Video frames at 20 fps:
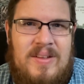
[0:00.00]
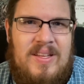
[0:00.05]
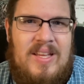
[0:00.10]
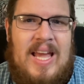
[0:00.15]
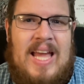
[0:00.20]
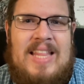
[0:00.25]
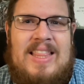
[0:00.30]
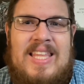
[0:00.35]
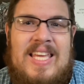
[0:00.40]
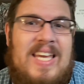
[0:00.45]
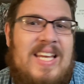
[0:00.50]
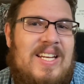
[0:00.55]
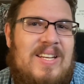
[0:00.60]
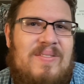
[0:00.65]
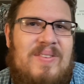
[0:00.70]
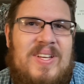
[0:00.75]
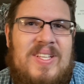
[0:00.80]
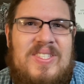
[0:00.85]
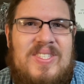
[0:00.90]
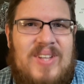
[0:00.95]
at the end
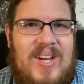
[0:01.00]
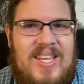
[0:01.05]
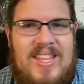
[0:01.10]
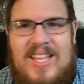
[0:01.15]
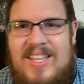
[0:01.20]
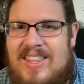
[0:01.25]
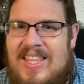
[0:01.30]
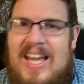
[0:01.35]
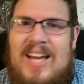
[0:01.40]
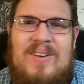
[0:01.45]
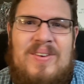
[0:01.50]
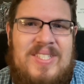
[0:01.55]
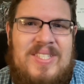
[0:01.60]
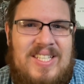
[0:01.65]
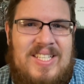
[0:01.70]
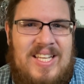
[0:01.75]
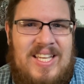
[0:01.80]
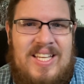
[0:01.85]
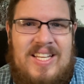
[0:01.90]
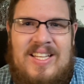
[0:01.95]
of it, so I thought that was a
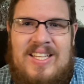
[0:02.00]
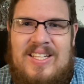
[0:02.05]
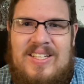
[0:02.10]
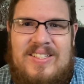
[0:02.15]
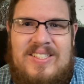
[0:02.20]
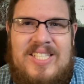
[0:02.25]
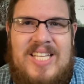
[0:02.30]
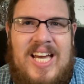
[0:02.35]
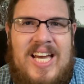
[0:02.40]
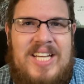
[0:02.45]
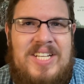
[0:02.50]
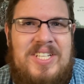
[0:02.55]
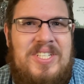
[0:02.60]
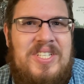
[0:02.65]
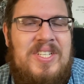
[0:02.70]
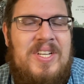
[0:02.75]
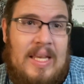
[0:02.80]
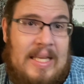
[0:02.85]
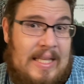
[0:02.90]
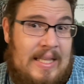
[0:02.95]
neat little
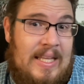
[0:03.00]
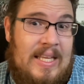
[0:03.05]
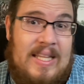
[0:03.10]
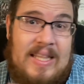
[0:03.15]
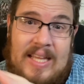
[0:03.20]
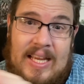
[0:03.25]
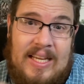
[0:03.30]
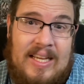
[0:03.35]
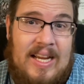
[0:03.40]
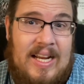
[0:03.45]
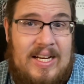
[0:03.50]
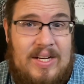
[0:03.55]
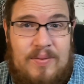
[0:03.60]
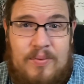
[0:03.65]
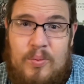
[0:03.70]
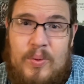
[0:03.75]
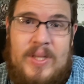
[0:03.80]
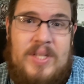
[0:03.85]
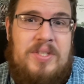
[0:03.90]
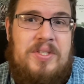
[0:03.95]
touch. And then that kind
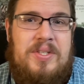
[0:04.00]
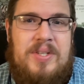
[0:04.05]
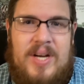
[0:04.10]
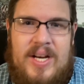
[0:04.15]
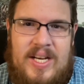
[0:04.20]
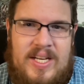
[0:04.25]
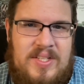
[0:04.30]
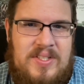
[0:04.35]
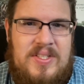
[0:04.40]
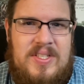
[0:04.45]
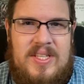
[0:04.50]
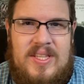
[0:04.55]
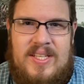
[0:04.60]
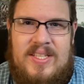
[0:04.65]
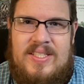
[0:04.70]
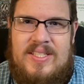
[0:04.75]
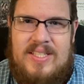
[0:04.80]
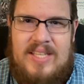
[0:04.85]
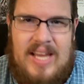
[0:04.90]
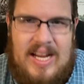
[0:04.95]
of went straight into
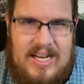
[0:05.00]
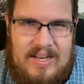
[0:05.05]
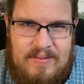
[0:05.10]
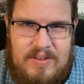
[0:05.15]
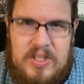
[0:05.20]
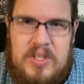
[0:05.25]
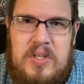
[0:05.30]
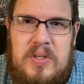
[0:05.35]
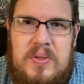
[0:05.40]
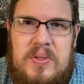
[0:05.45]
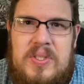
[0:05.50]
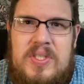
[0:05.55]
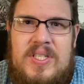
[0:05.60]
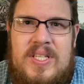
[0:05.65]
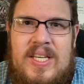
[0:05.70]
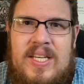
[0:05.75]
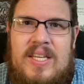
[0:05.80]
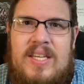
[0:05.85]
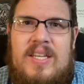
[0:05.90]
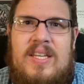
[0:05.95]
this kind of
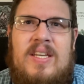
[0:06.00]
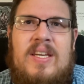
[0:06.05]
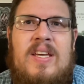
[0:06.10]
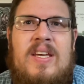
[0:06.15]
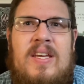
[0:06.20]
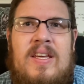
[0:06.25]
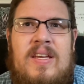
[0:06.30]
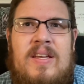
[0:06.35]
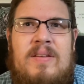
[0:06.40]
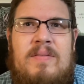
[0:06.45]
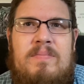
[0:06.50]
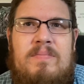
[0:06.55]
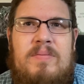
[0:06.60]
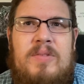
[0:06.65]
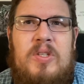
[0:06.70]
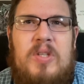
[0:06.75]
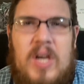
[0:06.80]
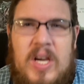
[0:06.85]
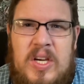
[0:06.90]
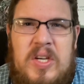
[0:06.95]
acoustic
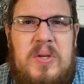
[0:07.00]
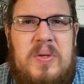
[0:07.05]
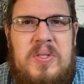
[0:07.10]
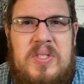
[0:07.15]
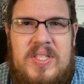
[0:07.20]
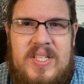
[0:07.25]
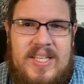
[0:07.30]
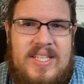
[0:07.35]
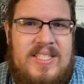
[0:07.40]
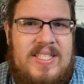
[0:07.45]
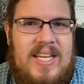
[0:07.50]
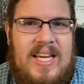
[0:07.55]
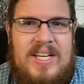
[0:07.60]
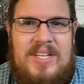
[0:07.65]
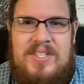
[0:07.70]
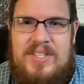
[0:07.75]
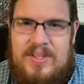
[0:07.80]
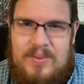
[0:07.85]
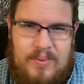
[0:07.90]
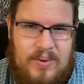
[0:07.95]

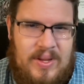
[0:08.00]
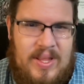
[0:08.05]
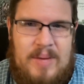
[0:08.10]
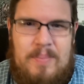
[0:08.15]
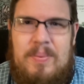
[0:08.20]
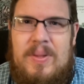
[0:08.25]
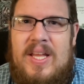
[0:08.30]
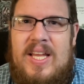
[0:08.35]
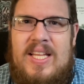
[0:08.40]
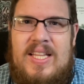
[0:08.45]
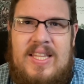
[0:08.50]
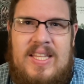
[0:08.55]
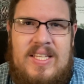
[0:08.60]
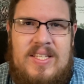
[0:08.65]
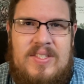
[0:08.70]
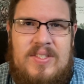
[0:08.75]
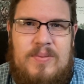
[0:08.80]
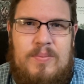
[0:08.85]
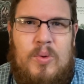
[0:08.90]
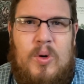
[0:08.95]
section where they played
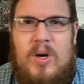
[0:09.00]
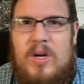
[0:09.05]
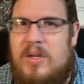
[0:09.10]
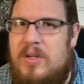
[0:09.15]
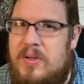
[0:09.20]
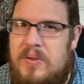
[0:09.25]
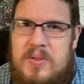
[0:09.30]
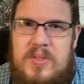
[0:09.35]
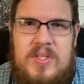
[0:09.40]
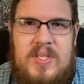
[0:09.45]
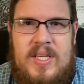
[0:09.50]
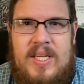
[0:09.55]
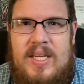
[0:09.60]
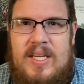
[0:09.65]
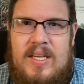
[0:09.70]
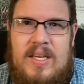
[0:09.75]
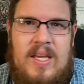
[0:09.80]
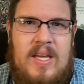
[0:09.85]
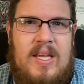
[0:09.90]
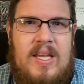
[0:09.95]
these more
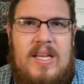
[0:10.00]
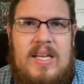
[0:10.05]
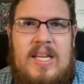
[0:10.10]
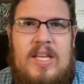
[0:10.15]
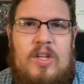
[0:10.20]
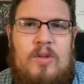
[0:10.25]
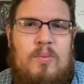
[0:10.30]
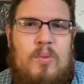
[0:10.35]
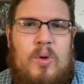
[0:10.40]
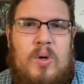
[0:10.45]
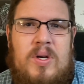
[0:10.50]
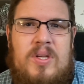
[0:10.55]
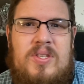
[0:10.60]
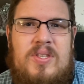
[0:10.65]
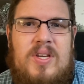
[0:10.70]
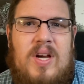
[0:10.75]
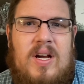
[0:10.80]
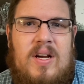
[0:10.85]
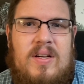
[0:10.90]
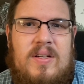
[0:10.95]
acoustic Neal Morse
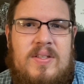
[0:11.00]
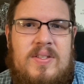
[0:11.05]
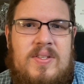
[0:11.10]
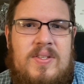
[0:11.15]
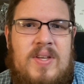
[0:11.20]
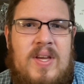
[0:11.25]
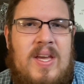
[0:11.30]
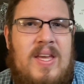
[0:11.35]
songs